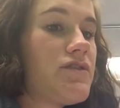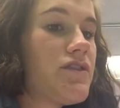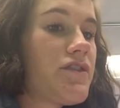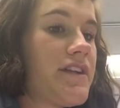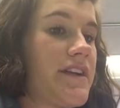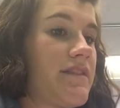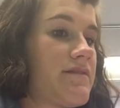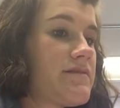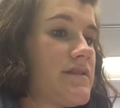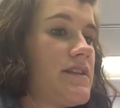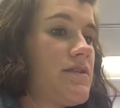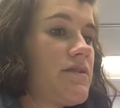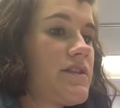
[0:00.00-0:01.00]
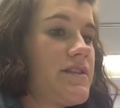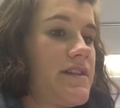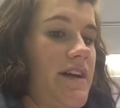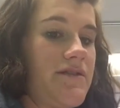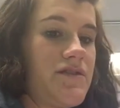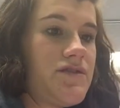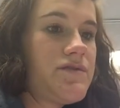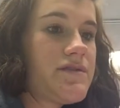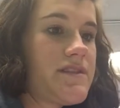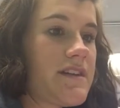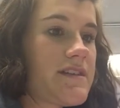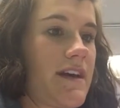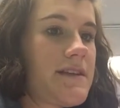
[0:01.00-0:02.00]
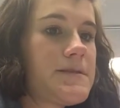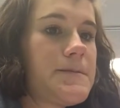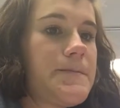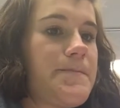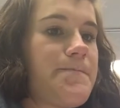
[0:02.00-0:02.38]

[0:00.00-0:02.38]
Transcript: learning in order to have student success.